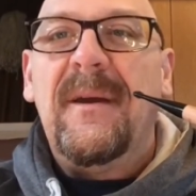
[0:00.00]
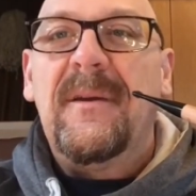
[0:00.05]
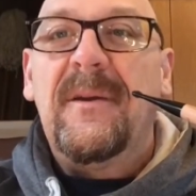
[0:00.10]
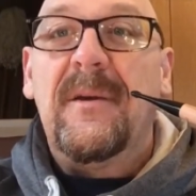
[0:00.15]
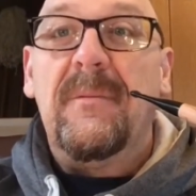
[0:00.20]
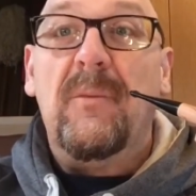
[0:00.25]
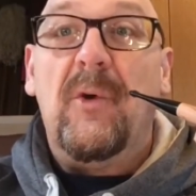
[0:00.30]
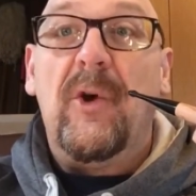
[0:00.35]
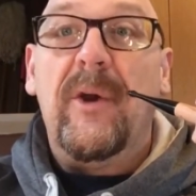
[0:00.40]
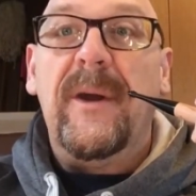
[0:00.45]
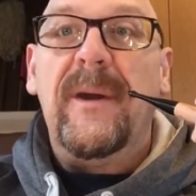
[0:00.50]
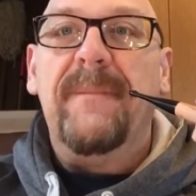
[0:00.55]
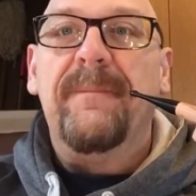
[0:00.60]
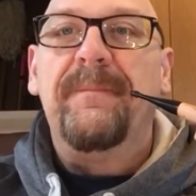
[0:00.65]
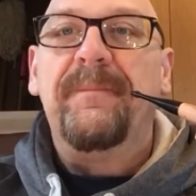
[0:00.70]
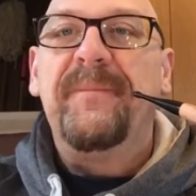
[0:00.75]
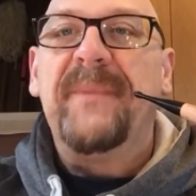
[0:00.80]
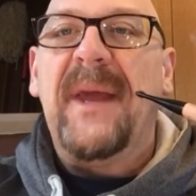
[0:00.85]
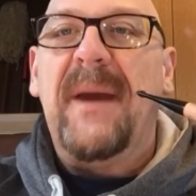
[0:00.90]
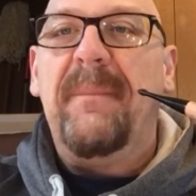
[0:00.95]
Good morning.
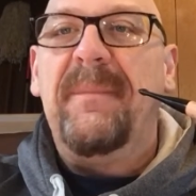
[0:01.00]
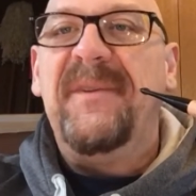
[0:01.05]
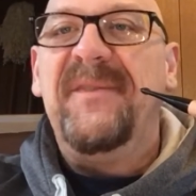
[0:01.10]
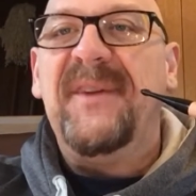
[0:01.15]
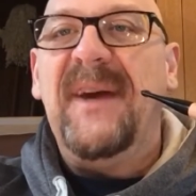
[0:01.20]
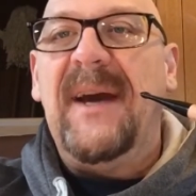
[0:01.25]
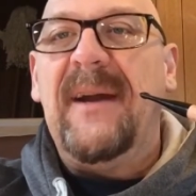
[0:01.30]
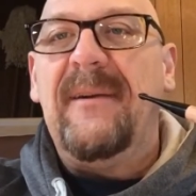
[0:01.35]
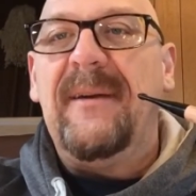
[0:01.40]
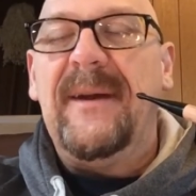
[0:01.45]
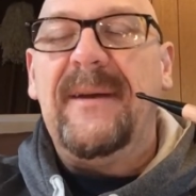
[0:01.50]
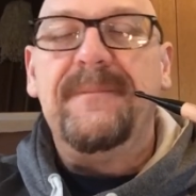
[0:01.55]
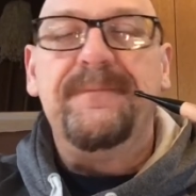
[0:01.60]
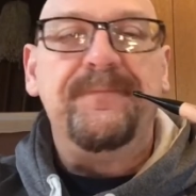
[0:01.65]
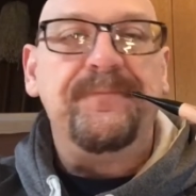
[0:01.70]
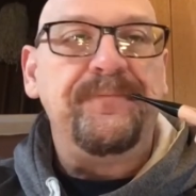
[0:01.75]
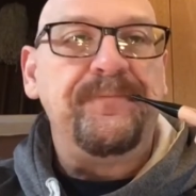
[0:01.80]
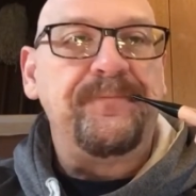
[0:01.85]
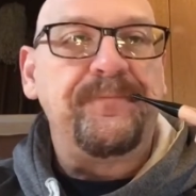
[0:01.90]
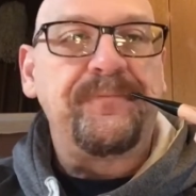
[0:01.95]
Happy Saturday.
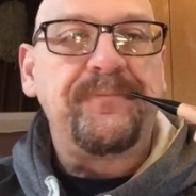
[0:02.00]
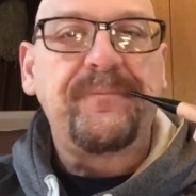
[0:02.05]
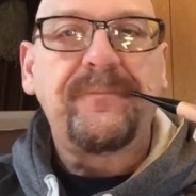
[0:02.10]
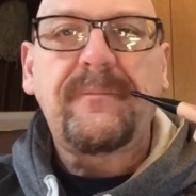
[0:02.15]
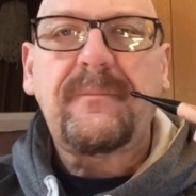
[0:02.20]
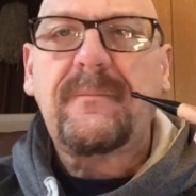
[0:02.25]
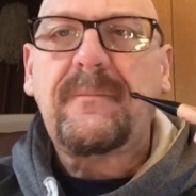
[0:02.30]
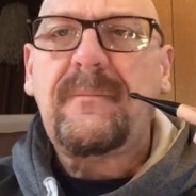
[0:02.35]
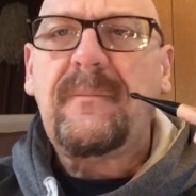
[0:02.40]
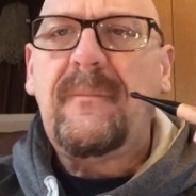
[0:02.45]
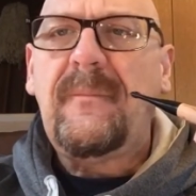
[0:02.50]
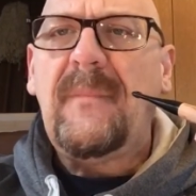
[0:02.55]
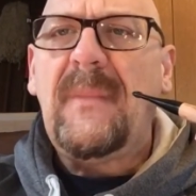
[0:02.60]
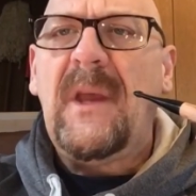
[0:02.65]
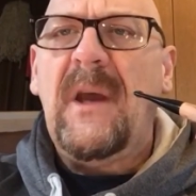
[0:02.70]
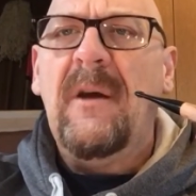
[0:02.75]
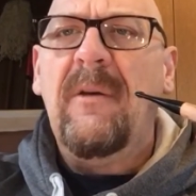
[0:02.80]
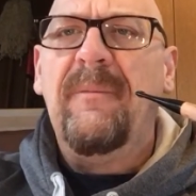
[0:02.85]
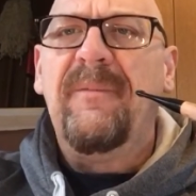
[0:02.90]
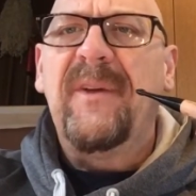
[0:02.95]

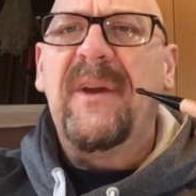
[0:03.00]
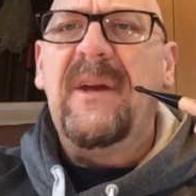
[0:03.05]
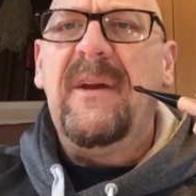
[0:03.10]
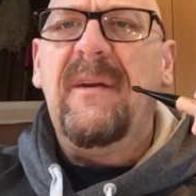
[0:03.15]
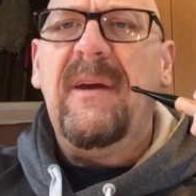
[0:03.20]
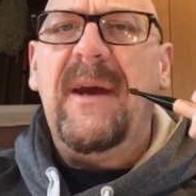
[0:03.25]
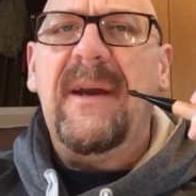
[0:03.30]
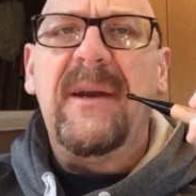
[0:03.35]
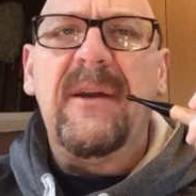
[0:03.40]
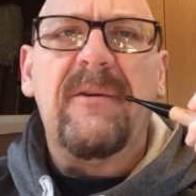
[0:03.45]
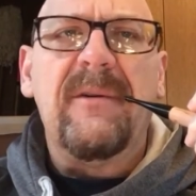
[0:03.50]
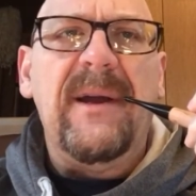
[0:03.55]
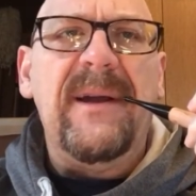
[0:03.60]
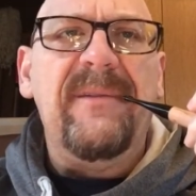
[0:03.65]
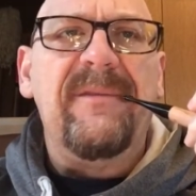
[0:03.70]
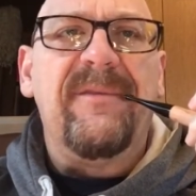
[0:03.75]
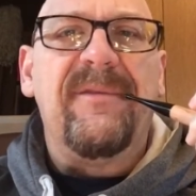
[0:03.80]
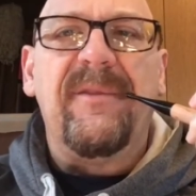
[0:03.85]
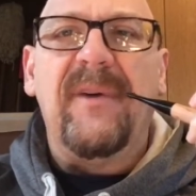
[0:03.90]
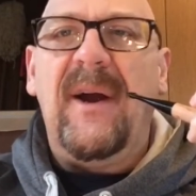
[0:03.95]
Hopefully, you had a
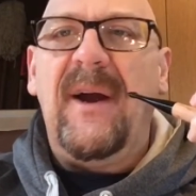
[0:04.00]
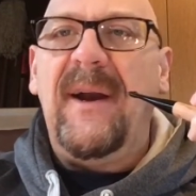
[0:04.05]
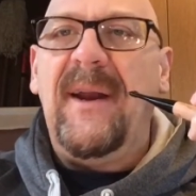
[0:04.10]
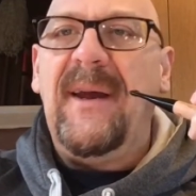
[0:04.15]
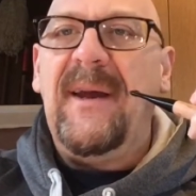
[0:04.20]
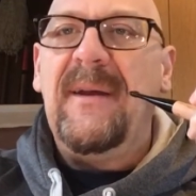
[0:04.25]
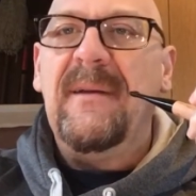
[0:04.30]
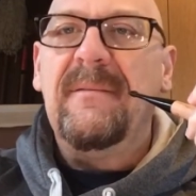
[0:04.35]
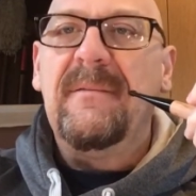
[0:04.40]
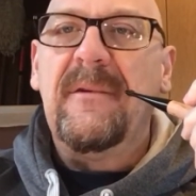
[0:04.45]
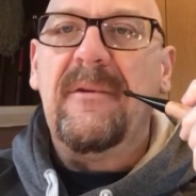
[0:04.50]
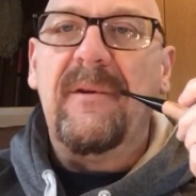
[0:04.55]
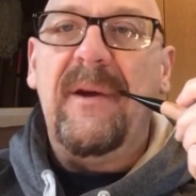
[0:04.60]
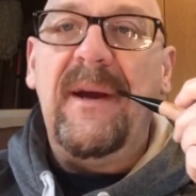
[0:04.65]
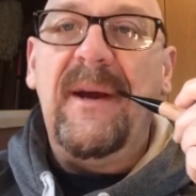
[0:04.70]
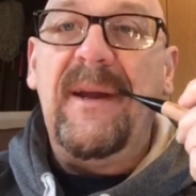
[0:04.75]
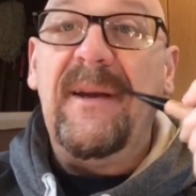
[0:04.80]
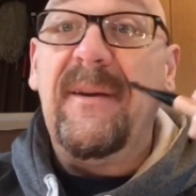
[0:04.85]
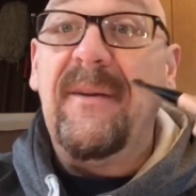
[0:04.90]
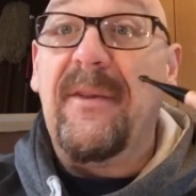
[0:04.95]
great Friday,
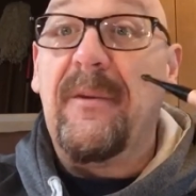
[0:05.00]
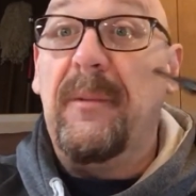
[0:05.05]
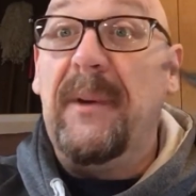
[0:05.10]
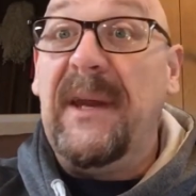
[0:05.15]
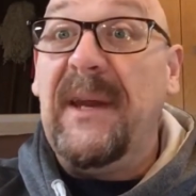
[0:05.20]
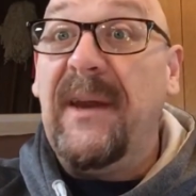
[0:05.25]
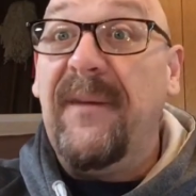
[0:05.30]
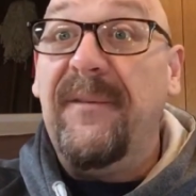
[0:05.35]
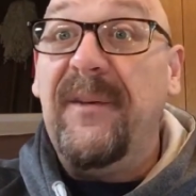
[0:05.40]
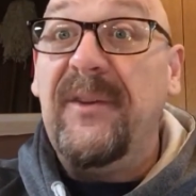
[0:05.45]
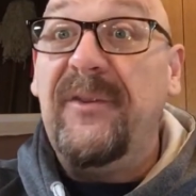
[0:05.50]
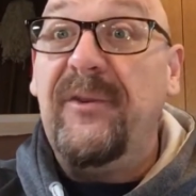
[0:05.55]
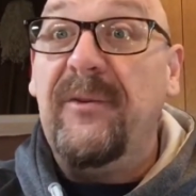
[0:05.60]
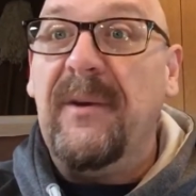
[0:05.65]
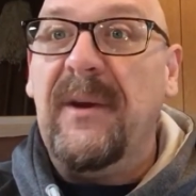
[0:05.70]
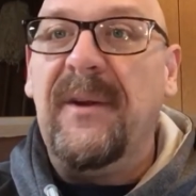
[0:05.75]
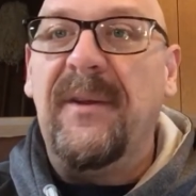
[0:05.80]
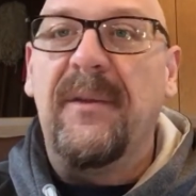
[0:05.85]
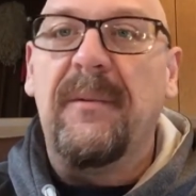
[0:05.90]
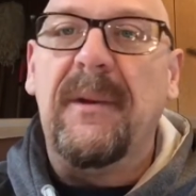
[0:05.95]
great end of the week, if it's your
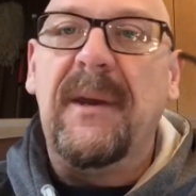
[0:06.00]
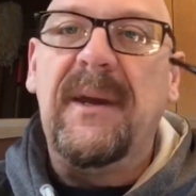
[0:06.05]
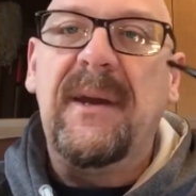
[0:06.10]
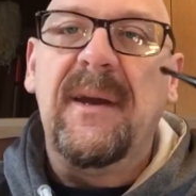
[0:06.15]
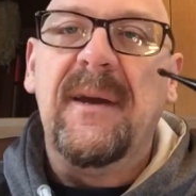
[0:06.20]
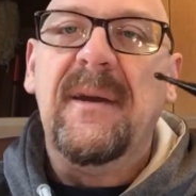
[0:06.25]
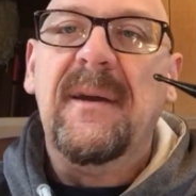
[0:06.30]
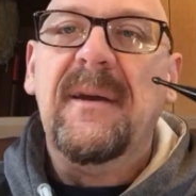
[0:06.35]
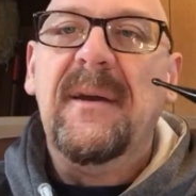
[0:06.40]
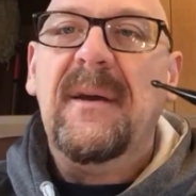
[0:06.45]
end of the week.